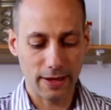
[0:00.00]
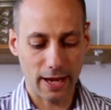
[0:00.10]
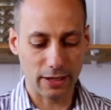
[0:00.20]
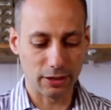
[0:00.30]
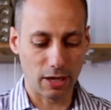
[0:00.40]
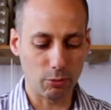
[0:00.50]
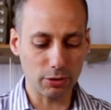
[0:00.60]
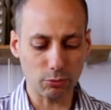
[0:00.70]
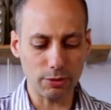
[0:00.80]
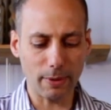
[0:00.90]
And
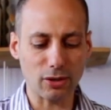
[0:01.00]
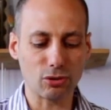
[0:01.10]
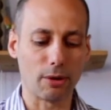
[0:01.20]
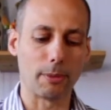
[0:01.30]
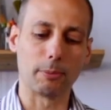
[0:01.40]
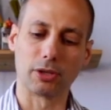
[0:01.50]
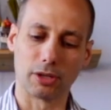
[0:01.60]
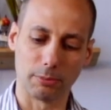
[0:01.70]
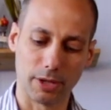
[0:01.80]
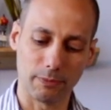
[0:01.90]
we might trim them a
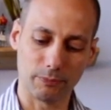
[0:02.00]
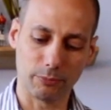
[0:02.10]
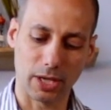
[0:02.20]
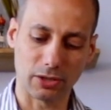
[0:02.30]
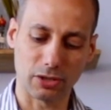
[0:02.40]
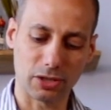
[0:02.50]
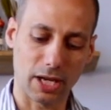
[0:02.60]
little bit. Might just